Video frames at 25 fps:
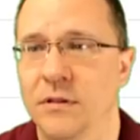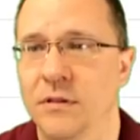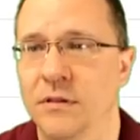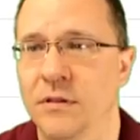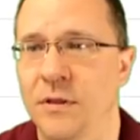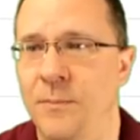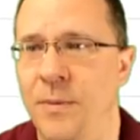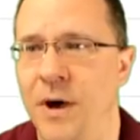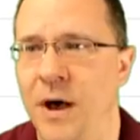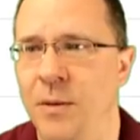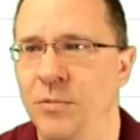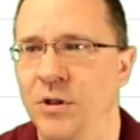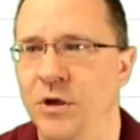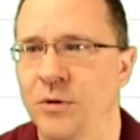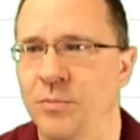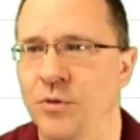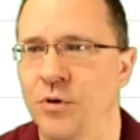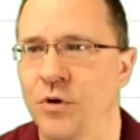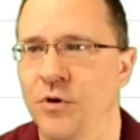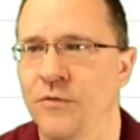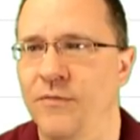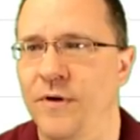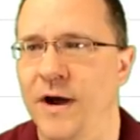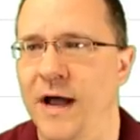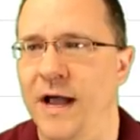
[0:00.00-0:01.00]
the public
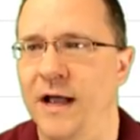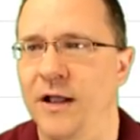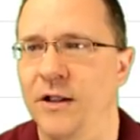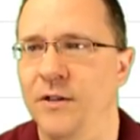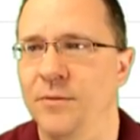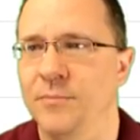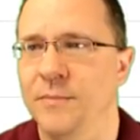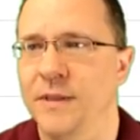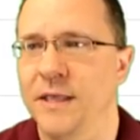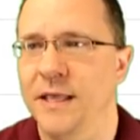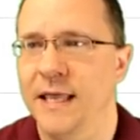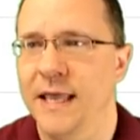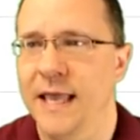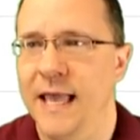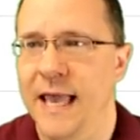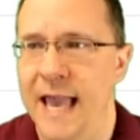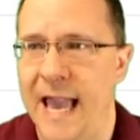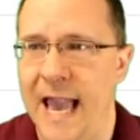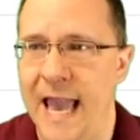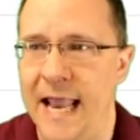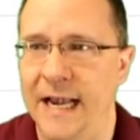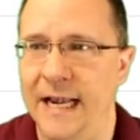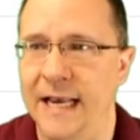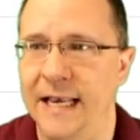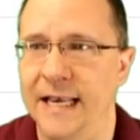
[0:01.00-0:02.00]
profile.
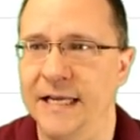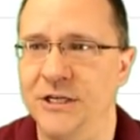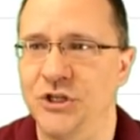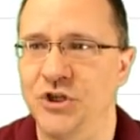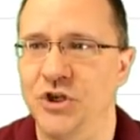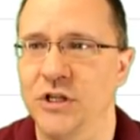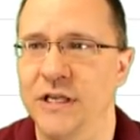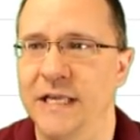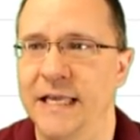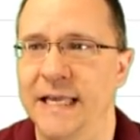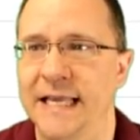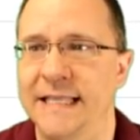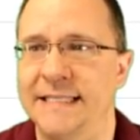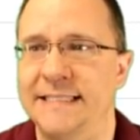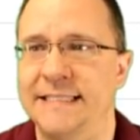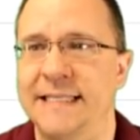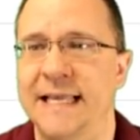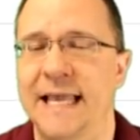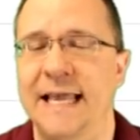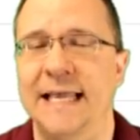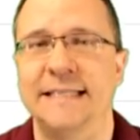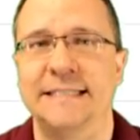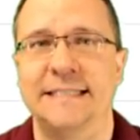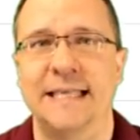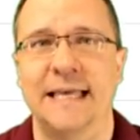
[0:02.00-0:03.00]
And initially it
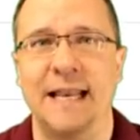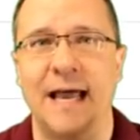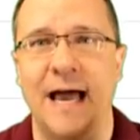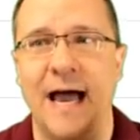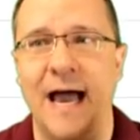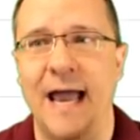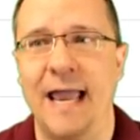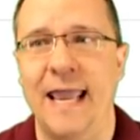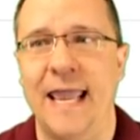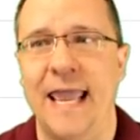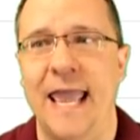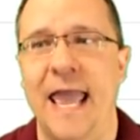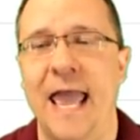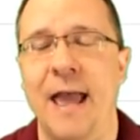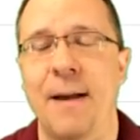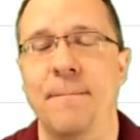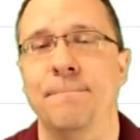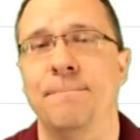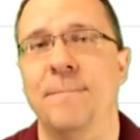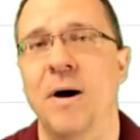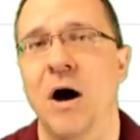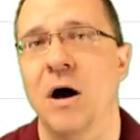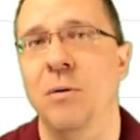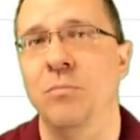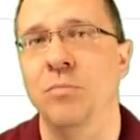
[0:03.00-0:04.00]
says that I am
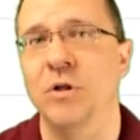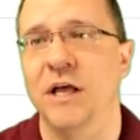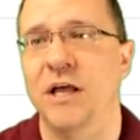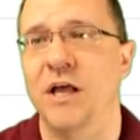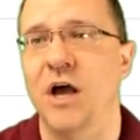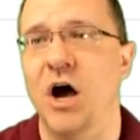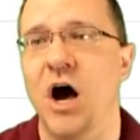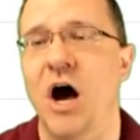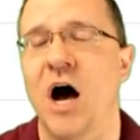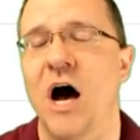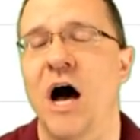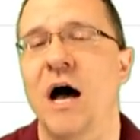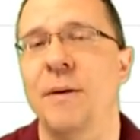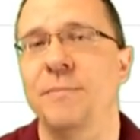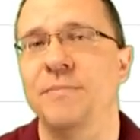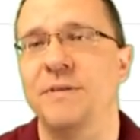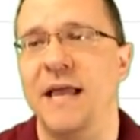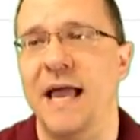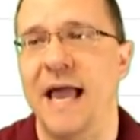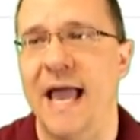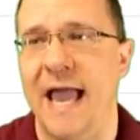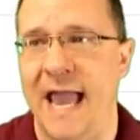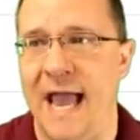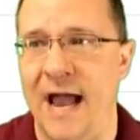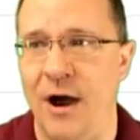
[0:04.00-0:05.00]
public opt
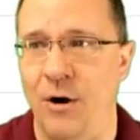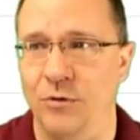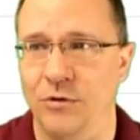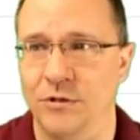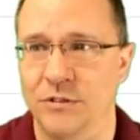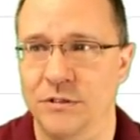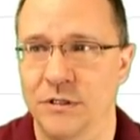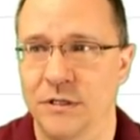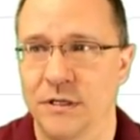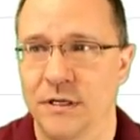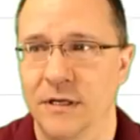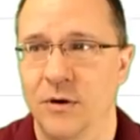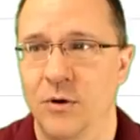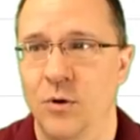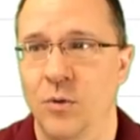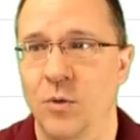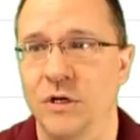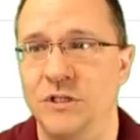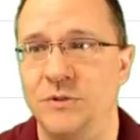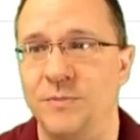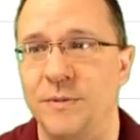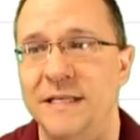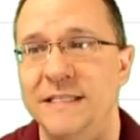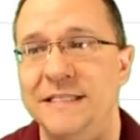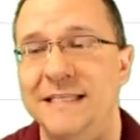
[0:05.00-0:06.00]
out,
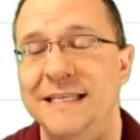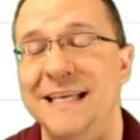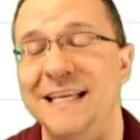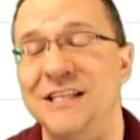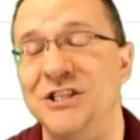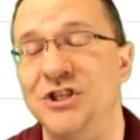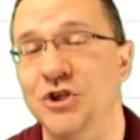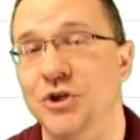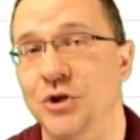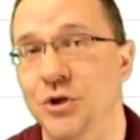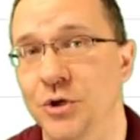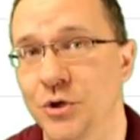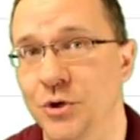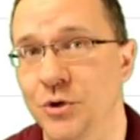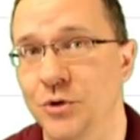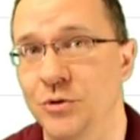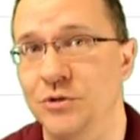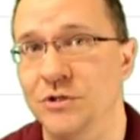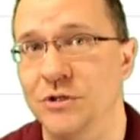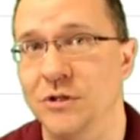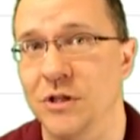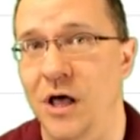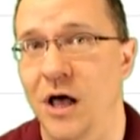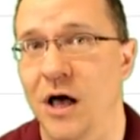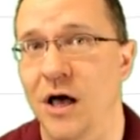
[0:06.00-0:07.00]
which means it
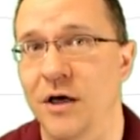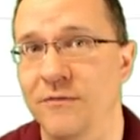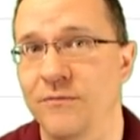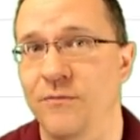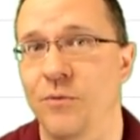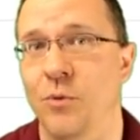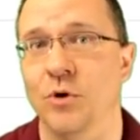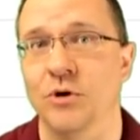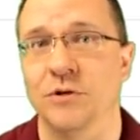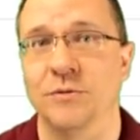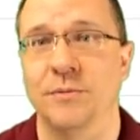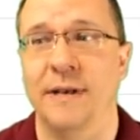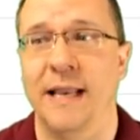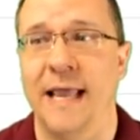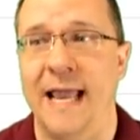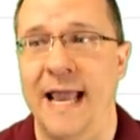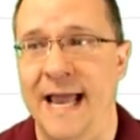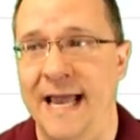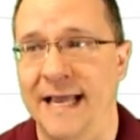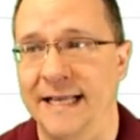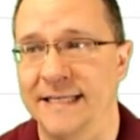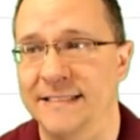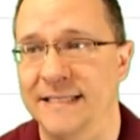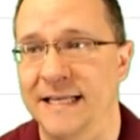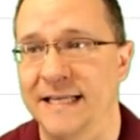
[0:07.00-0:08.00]
excludes law enforcement
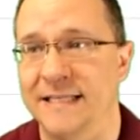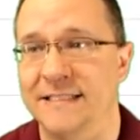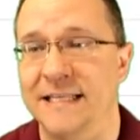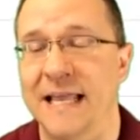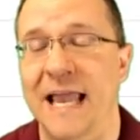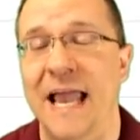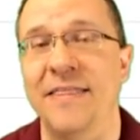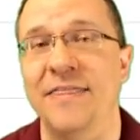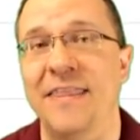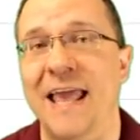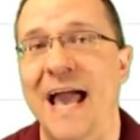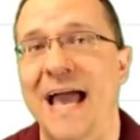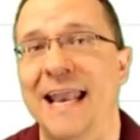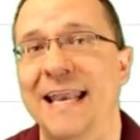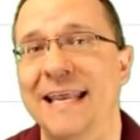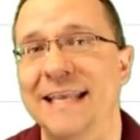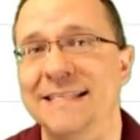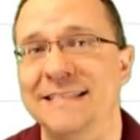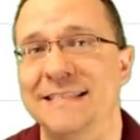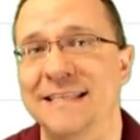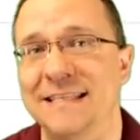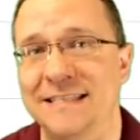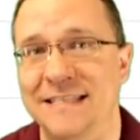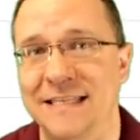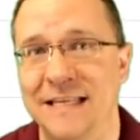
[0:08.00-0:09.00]
access. And that
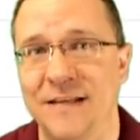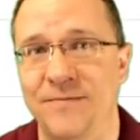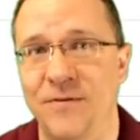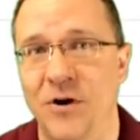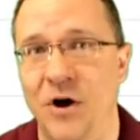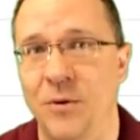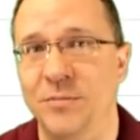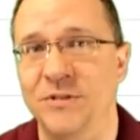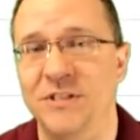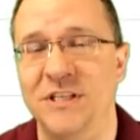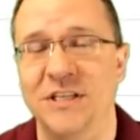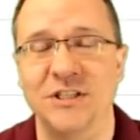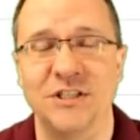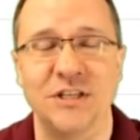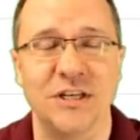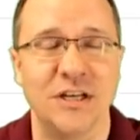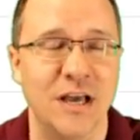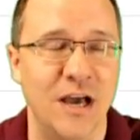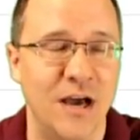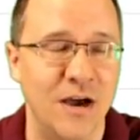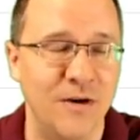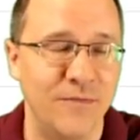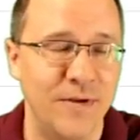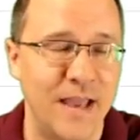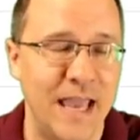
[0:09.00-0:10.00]
is the default position
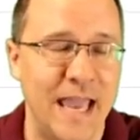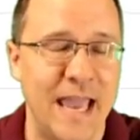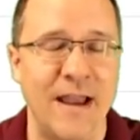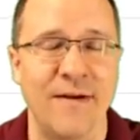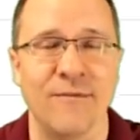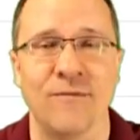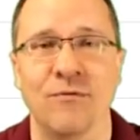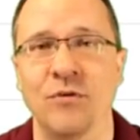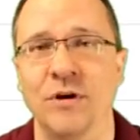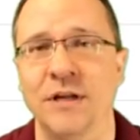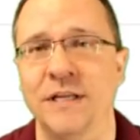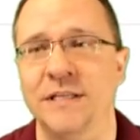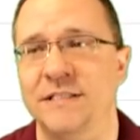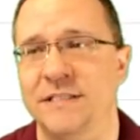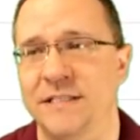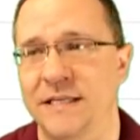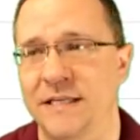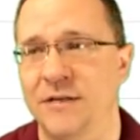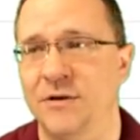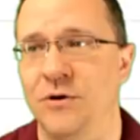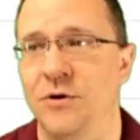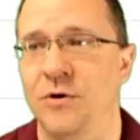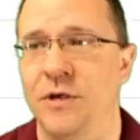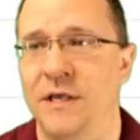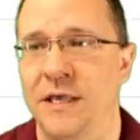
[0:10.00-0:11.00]
of every
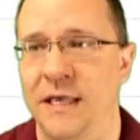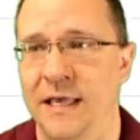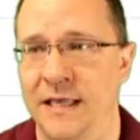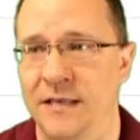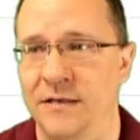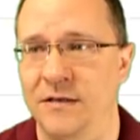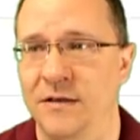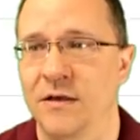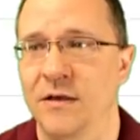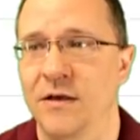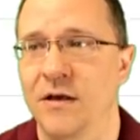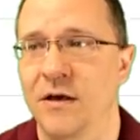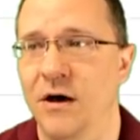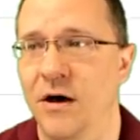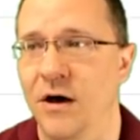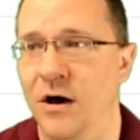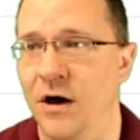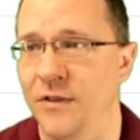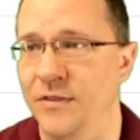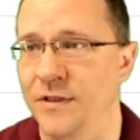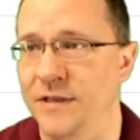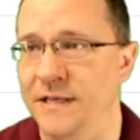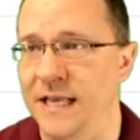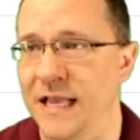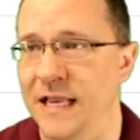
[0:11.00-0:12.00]
single kit
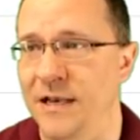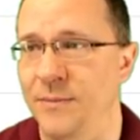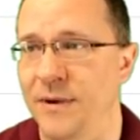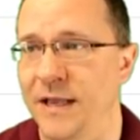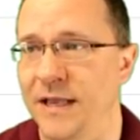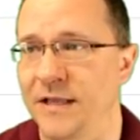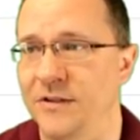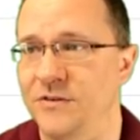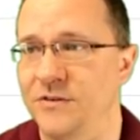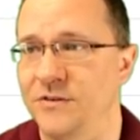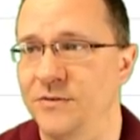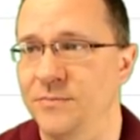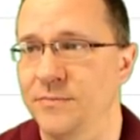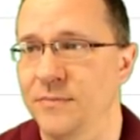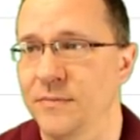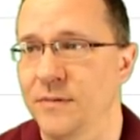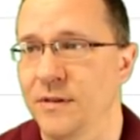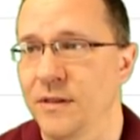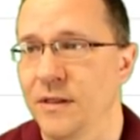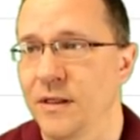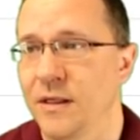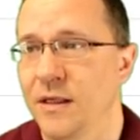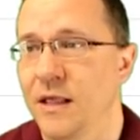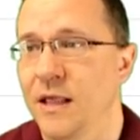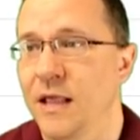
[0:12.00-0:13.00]
on the database.
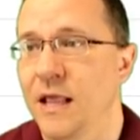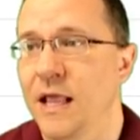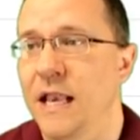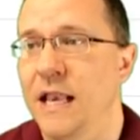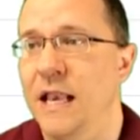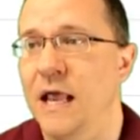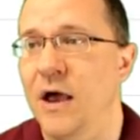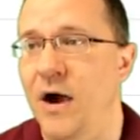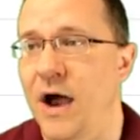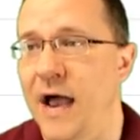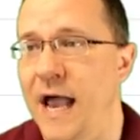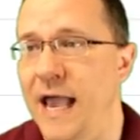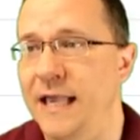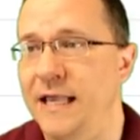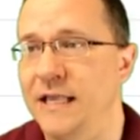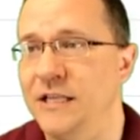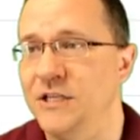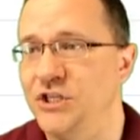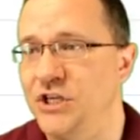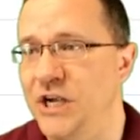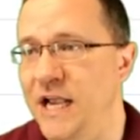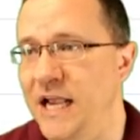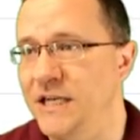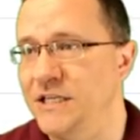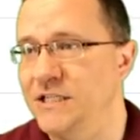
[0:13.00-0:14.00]
Now I can
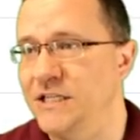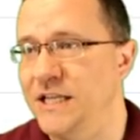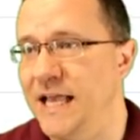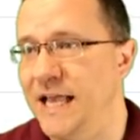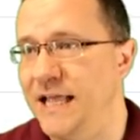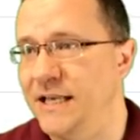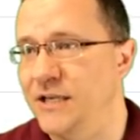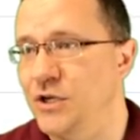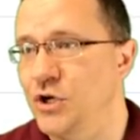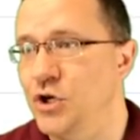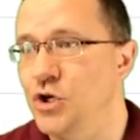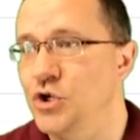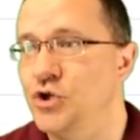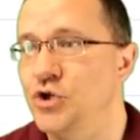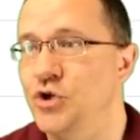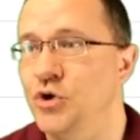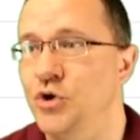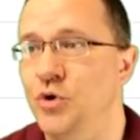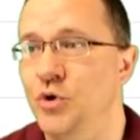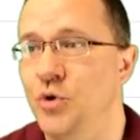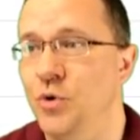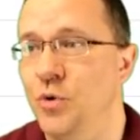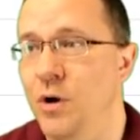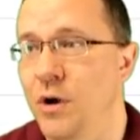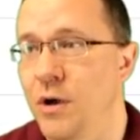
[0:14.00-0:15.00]
change that
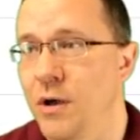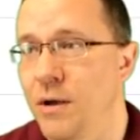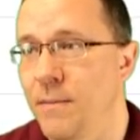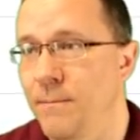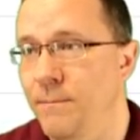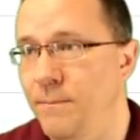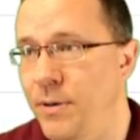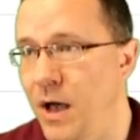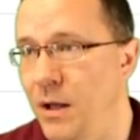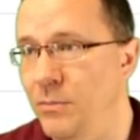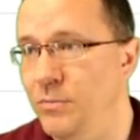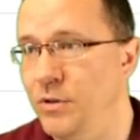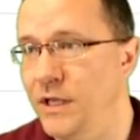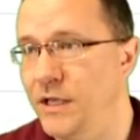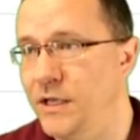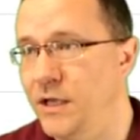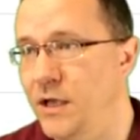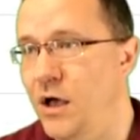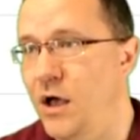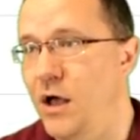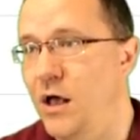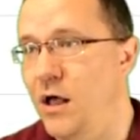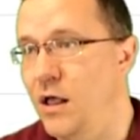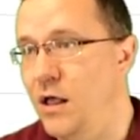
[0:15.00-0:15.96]
to public